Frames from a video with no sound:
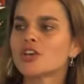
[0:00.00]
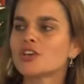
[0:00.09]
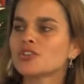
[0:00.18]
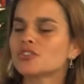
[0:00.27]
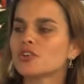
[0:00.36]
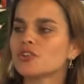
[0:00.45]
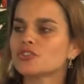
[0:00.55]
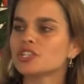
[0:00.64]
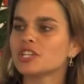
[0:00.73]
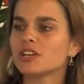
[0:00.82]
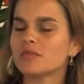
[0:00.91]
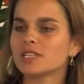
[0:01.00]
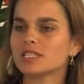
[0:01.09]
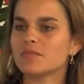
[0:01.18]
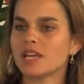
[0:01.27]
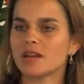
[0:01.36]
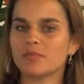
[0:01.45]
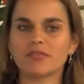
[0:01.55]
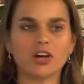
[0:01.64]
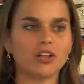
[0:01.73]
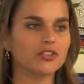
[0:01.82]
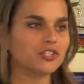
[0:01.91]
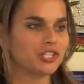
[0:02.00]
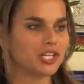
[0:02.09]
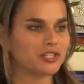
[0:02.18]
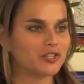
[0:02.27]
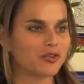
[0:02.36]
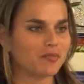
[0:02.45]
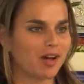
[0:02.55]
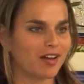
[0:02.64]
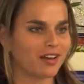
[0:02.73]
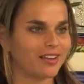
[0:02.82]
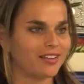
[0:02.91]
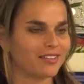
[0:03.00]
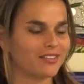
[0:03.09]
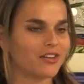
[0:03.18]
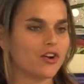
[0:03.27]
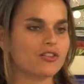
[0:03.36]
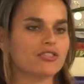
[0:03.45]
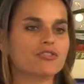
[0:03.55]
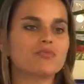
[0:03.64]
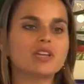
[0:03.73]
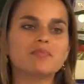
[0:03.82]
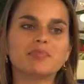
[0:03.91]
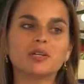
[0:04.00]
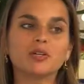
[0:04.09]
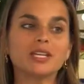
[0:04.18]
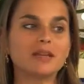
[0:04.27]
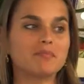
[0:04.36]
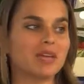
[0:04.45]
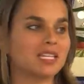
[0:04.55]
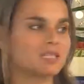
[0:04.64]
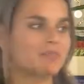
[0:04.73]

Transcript: So your genome is made up of all the genes in your body. There are 3 billion base